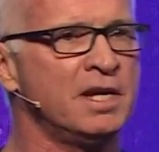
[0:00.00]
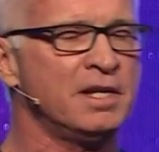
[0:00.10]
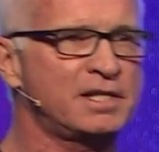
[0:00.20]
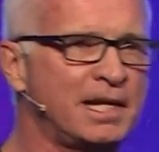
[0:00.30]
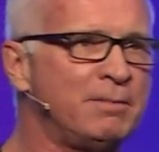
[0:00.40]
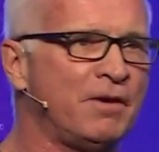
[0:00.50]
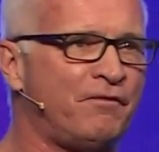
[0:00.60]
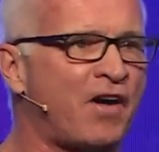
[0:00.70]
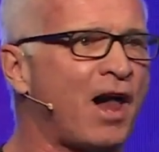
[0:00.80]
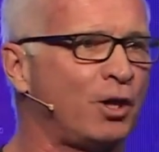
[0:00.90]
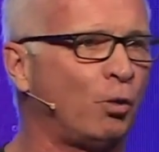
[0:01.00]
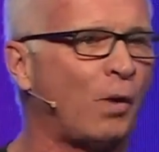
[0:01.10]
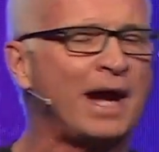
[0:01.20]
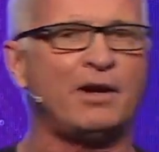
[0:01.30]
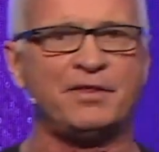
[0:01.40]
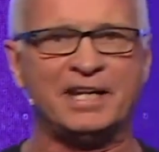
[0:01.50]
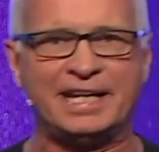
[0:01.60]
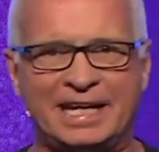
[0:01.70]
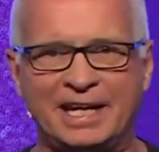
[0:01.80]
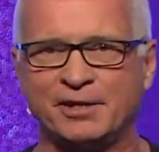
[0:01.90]
seem to follow right on the
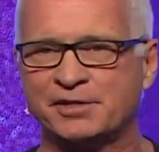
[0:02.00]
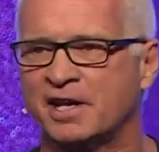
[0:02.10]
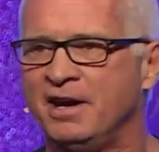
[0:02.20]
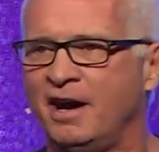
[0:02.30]
heels